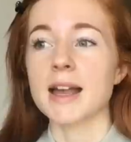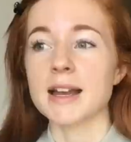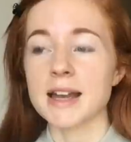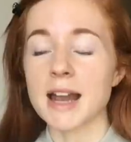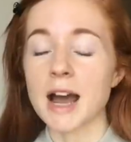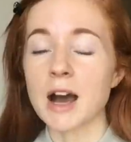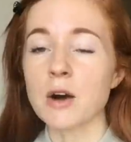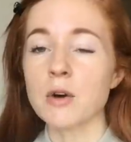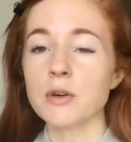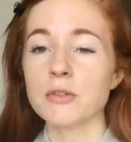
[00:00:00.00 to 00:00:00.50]
And
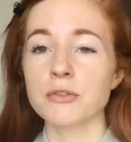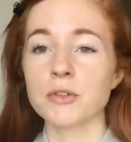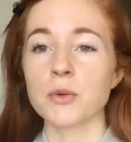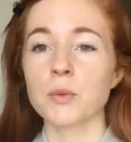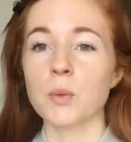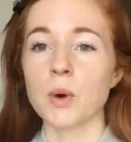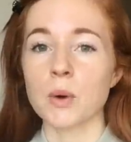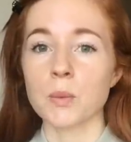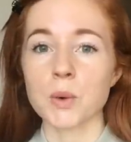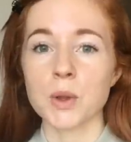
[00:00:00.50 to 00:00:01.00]
now for
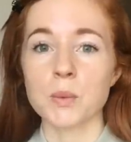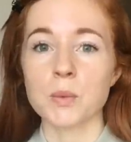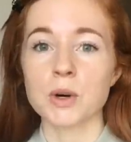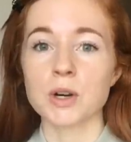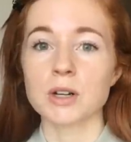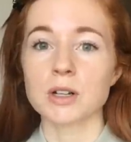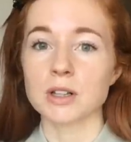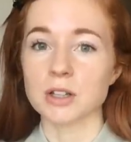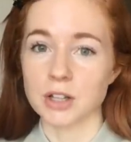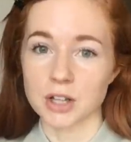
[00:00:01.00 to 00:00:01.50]
what we
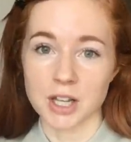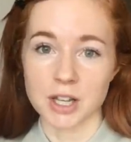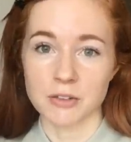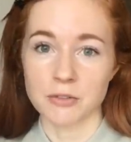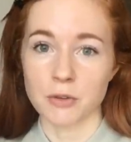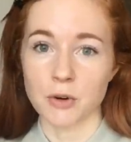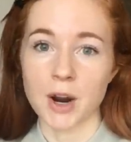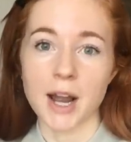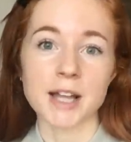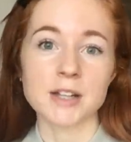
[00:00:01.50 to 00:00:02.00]
were looking for.